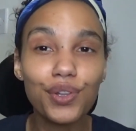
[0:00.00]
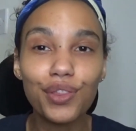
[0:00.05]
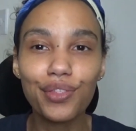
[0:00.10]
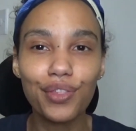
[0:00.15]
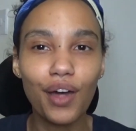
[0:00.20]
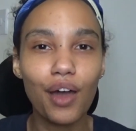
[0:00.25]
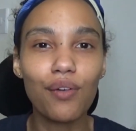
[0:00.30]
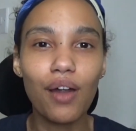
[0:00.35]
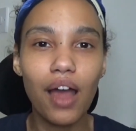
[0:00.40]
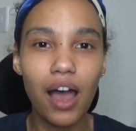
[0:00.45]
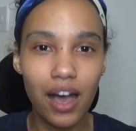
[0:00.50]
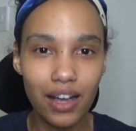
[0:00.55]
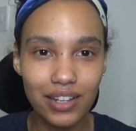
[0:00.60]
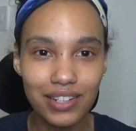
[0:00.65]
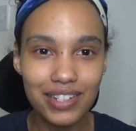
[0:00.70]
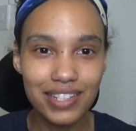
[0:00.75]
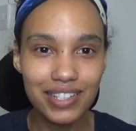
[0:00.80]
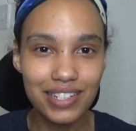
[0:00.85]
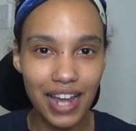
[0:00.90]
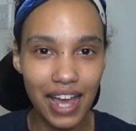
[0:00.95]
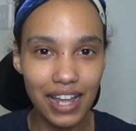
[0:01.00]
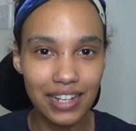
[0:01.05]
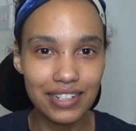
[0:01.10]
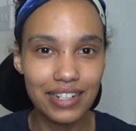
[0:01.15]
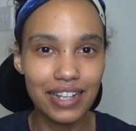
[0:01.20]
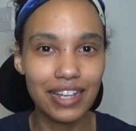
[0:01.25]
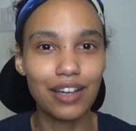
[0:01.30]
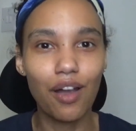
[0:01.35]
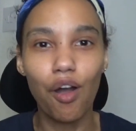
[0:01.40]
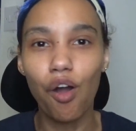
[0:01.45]
thorough
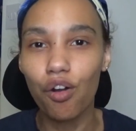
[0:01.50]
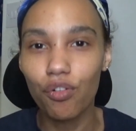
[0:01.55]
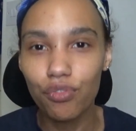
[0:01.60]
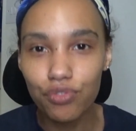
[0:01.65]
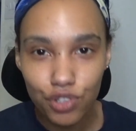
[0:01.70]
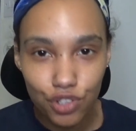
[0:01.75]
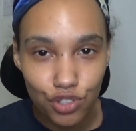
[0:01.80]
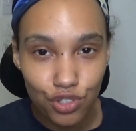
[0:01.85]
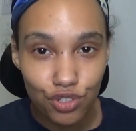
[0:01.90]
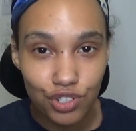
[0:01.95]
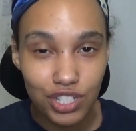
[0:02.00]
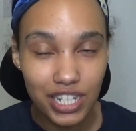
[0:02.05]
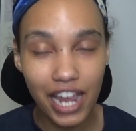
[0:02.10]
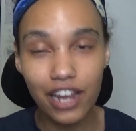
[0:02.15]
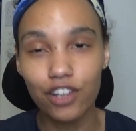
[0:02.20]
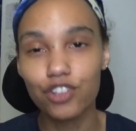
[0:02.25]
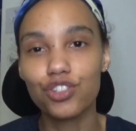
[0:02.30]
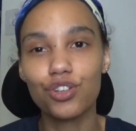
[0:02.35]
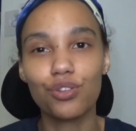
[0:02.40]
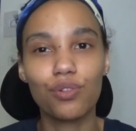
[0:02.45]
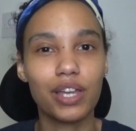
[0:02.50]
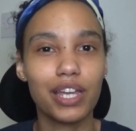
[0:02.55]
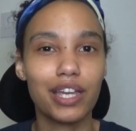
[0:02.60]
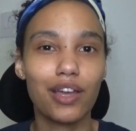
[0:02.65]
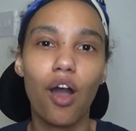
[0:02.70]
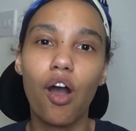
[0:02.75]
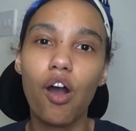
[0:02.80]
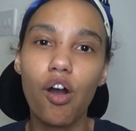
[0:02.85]
understanding of the trajectory